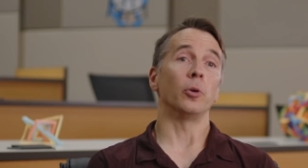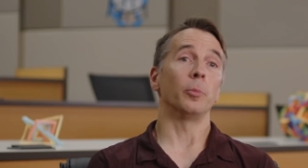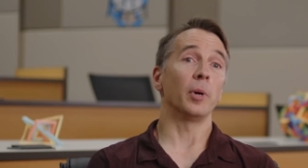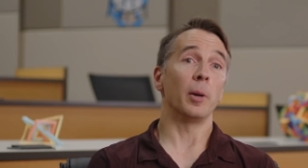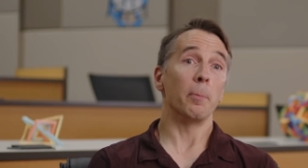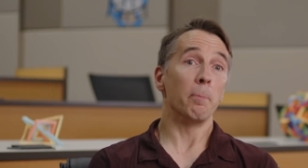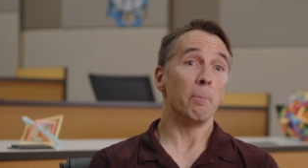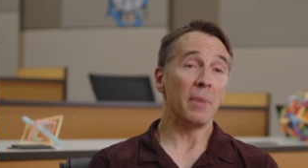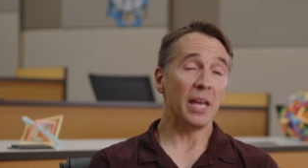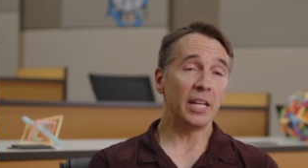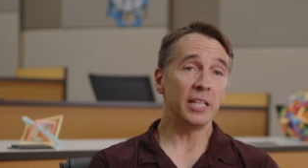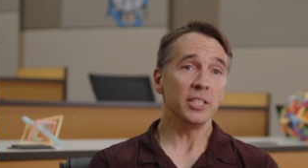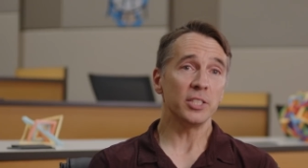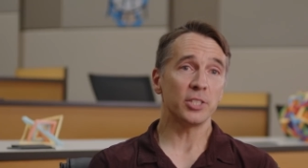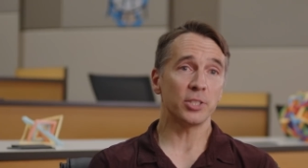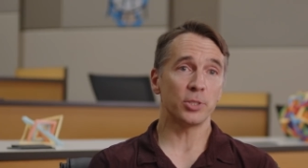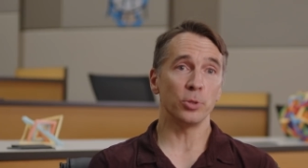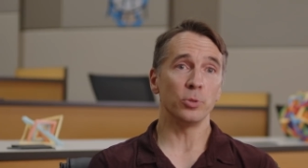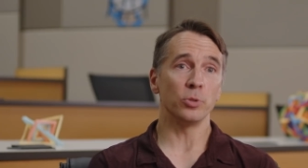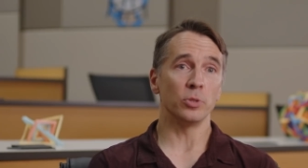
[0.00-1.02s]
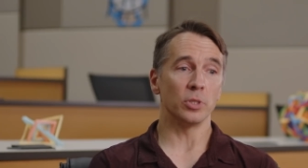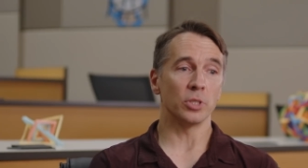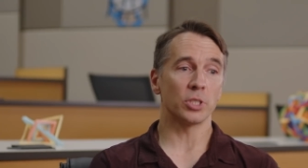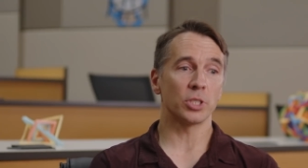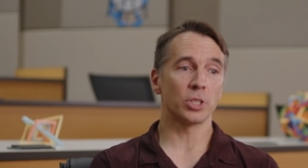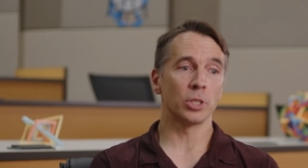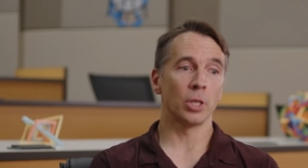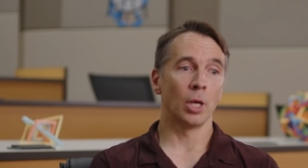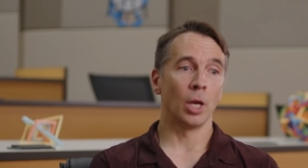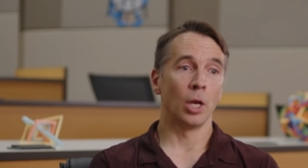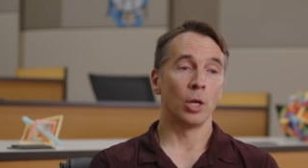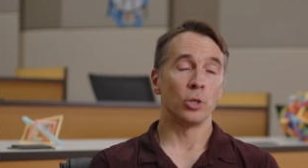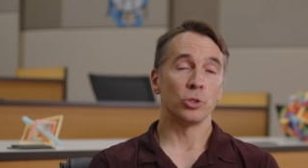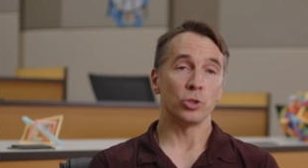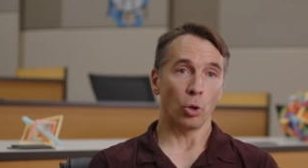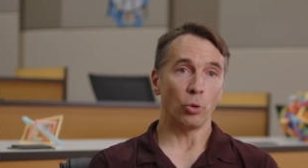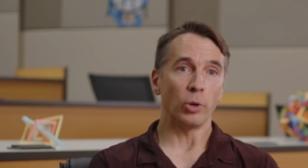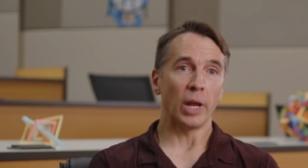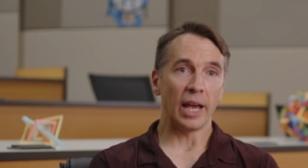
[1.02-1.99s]
but many students
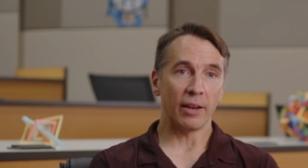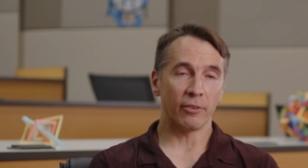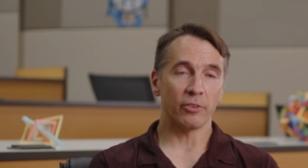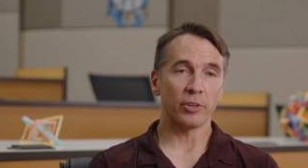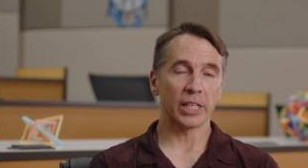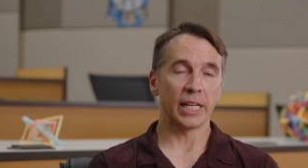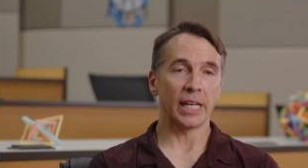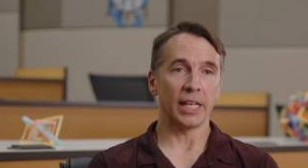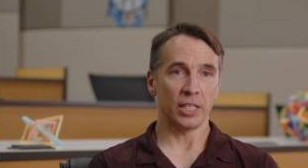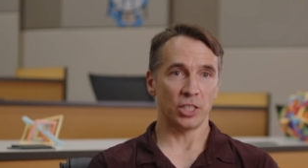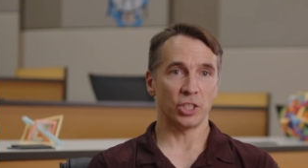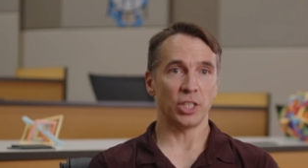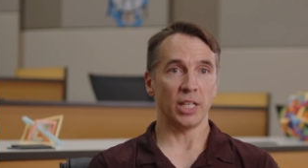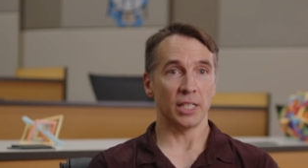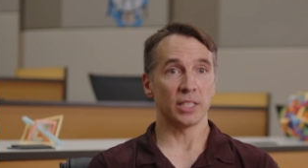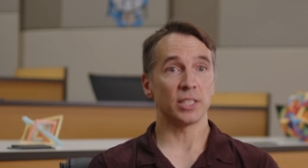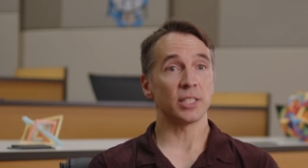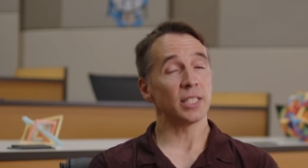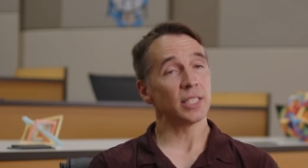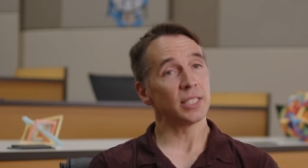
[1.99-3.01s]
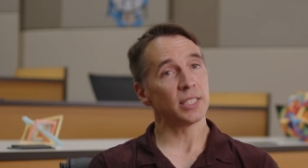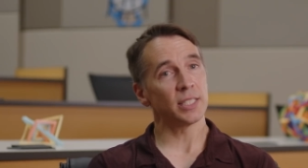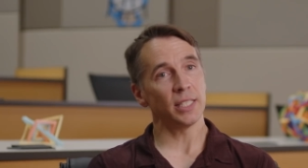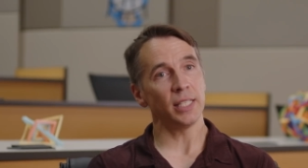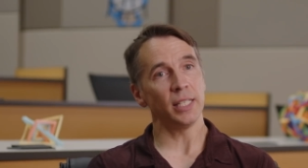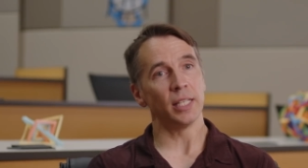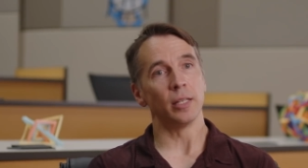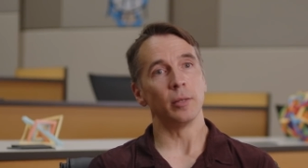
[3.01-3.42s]
don't ever get a chance to see